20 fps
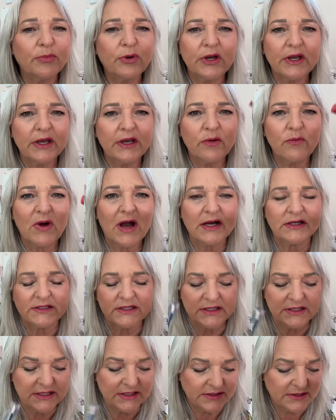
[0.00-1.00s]
put any wax
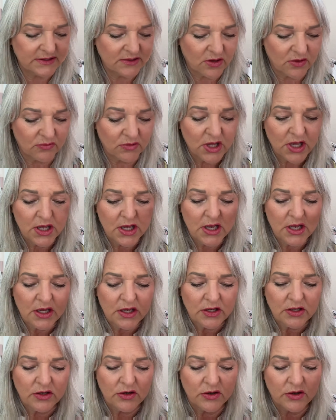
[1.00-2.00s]
in these. So
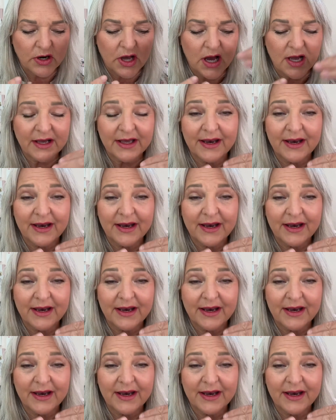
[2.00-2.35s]
you're not